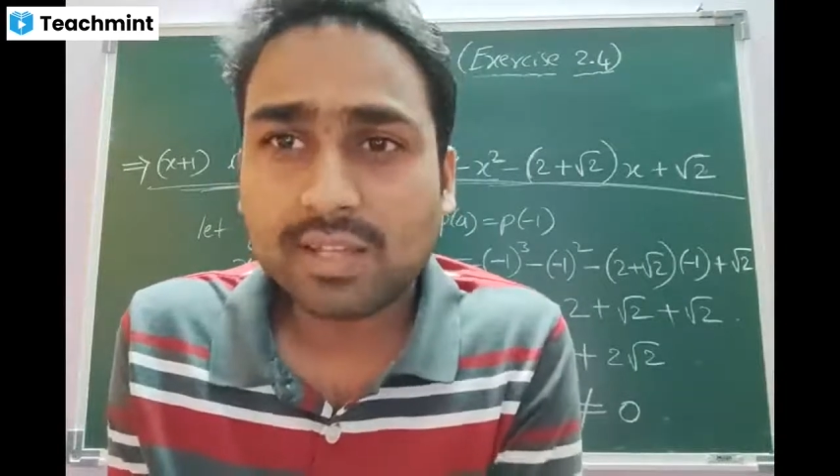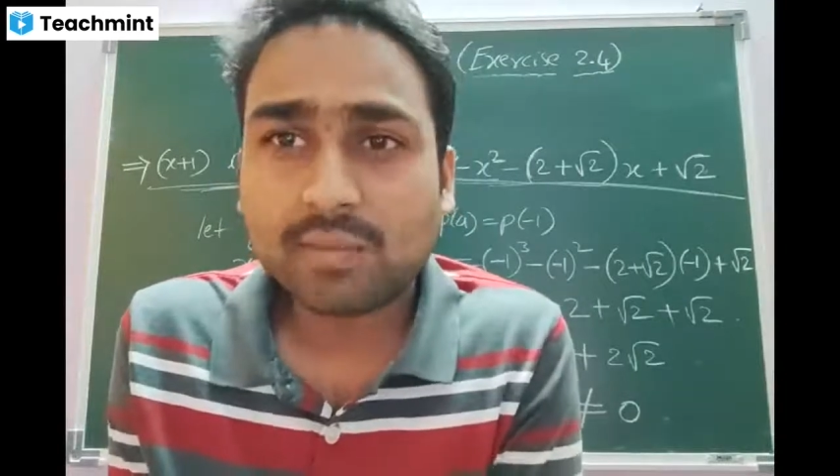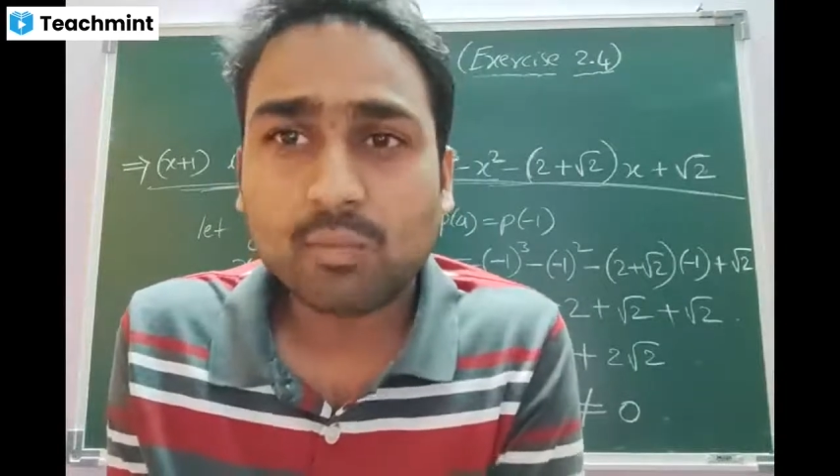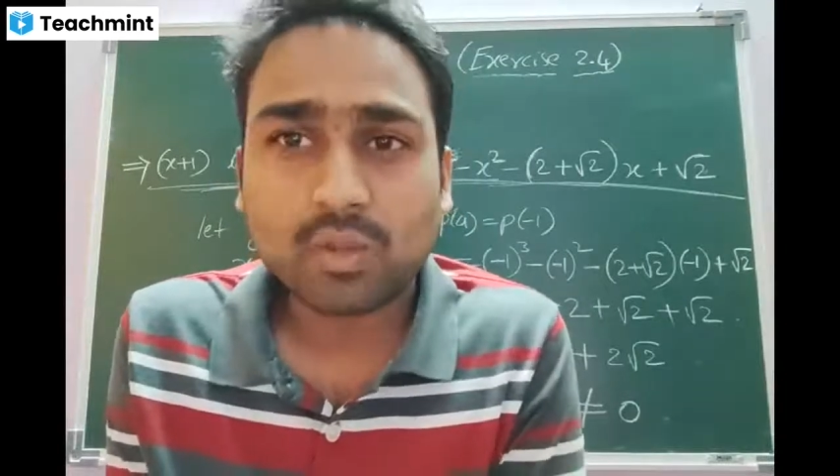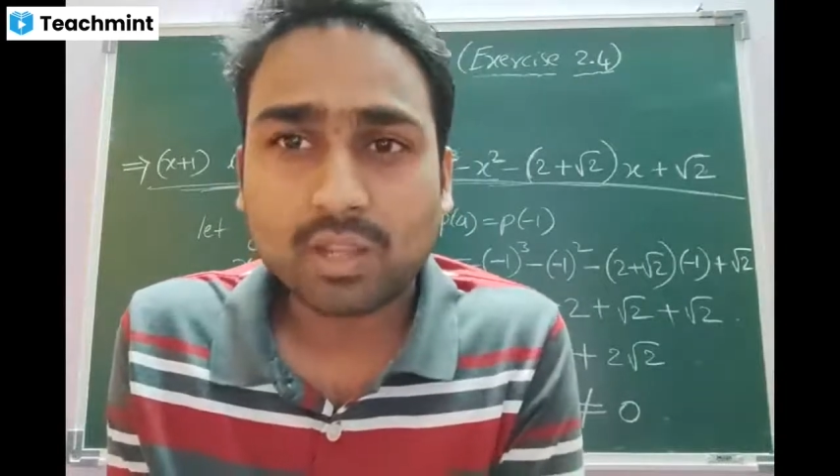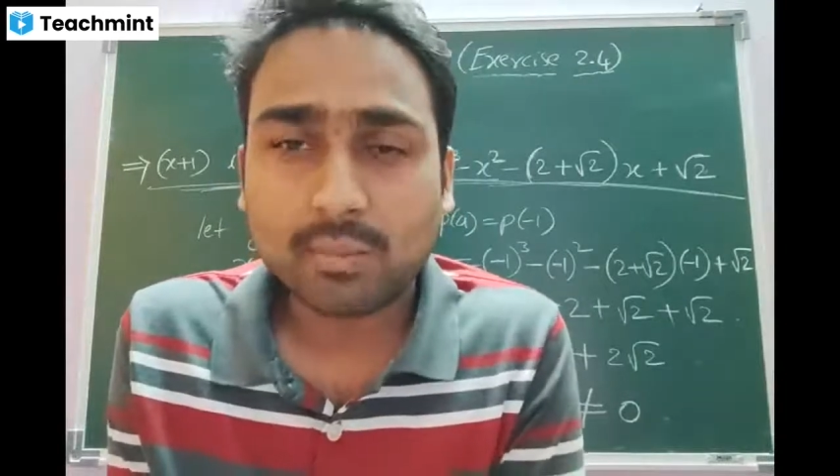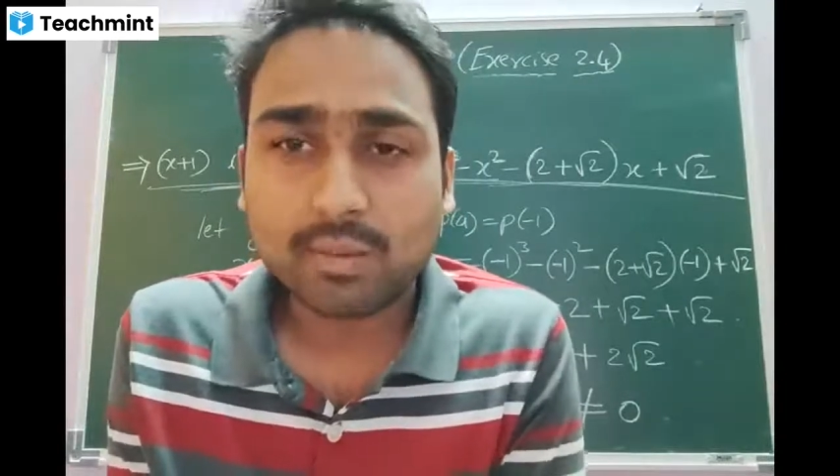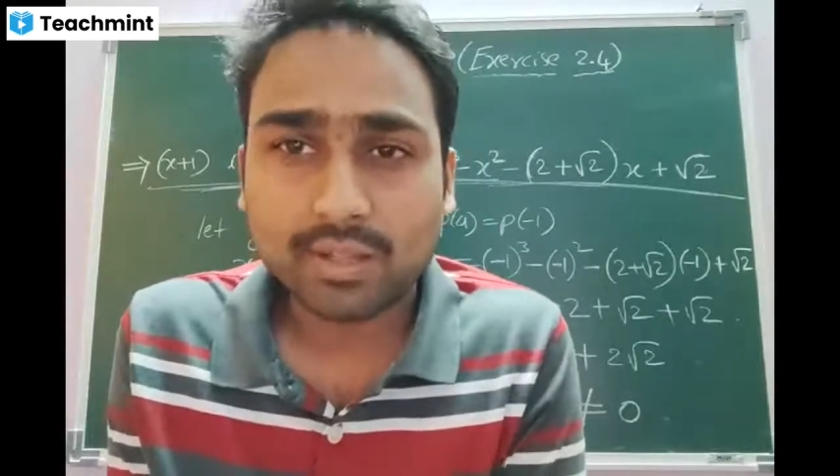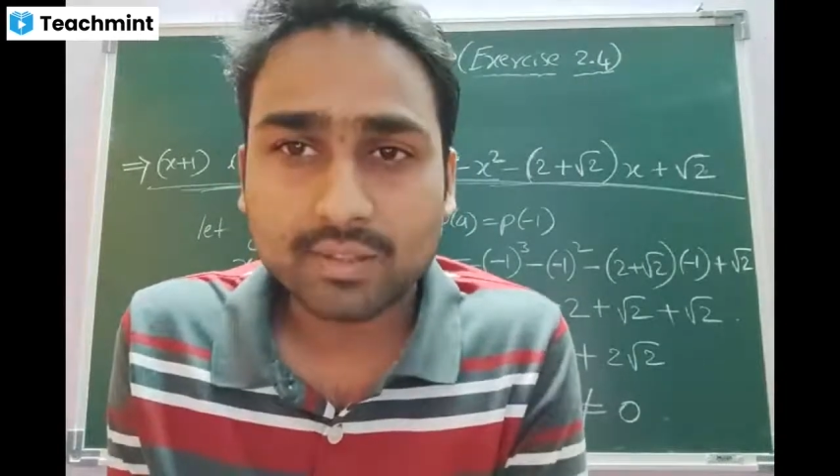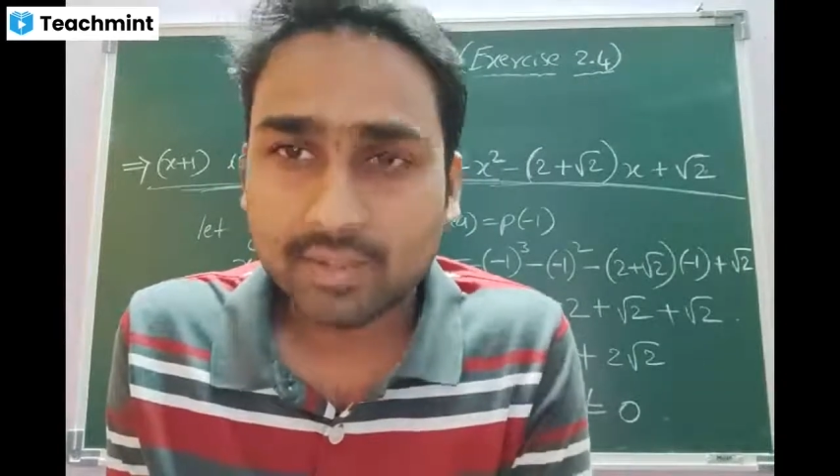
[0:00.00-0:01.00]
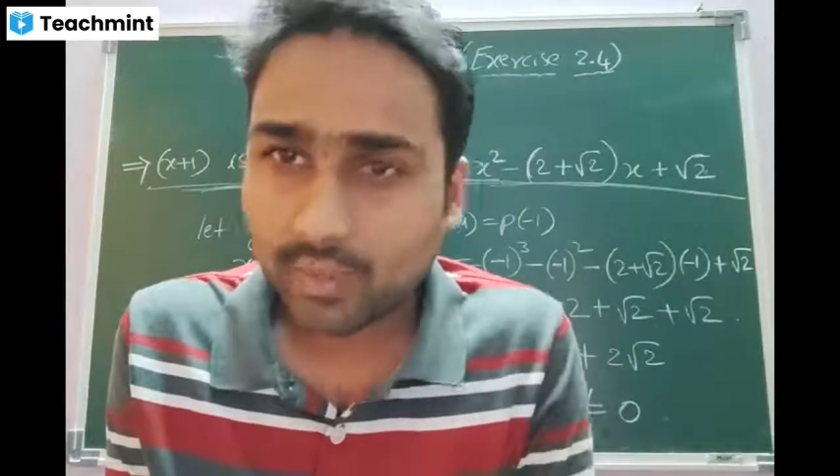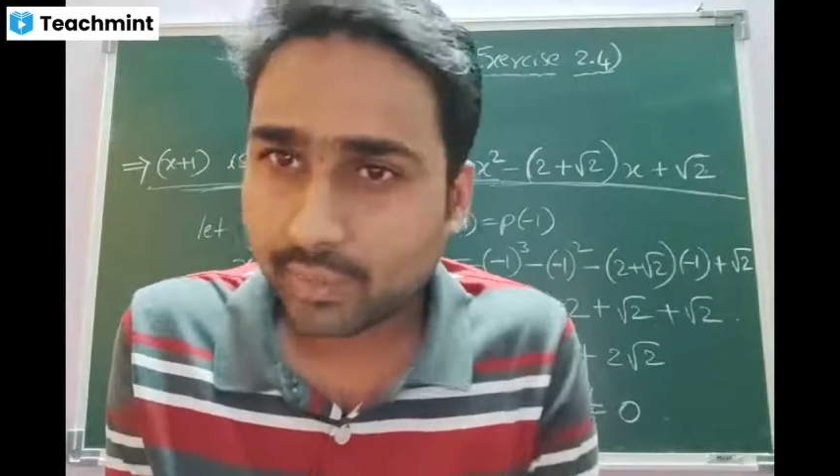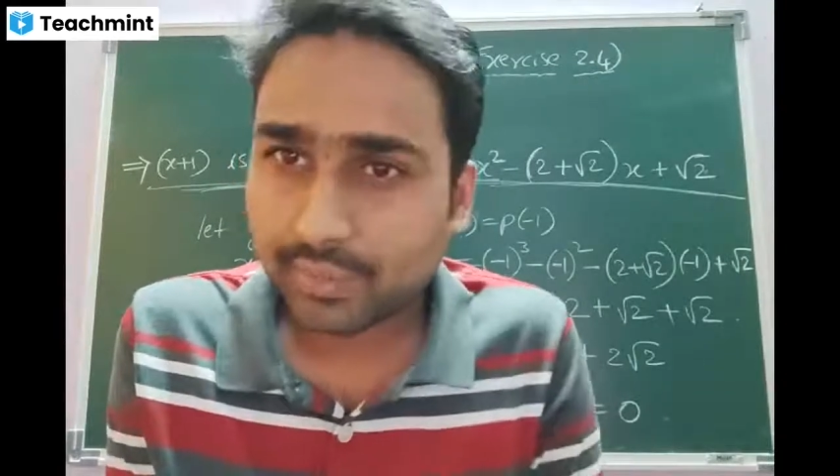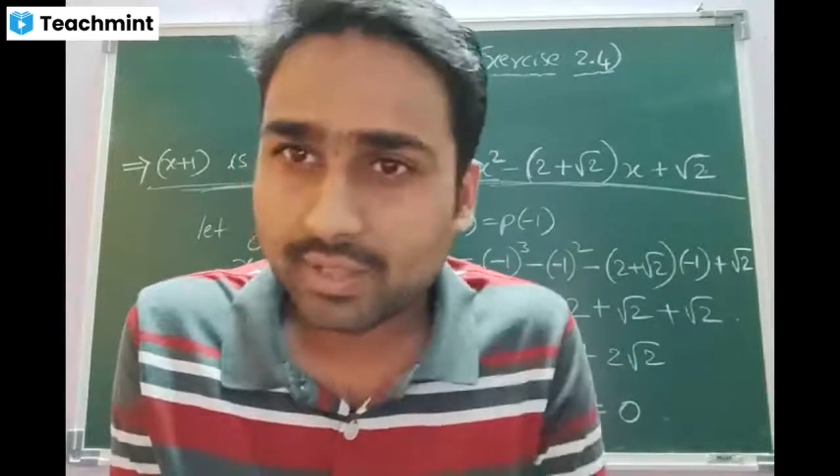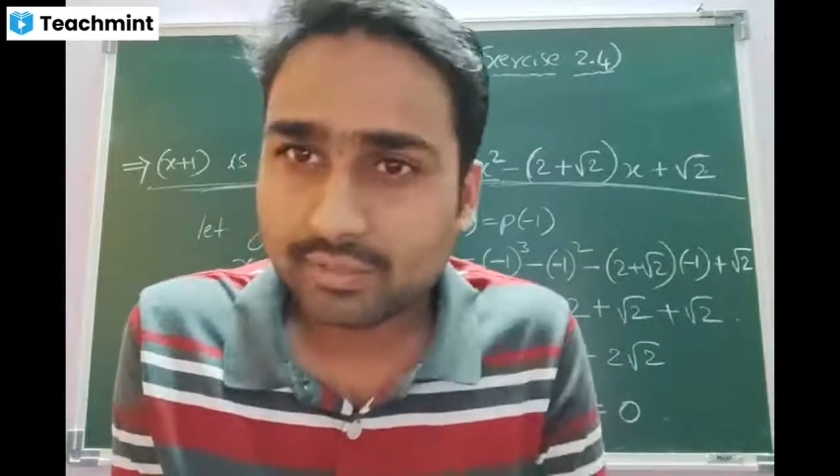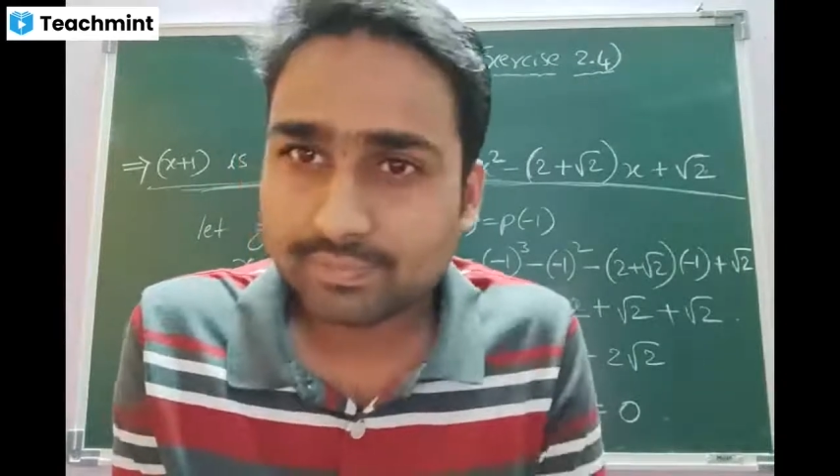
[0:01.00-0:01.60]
and Murdabad. Okay, beta?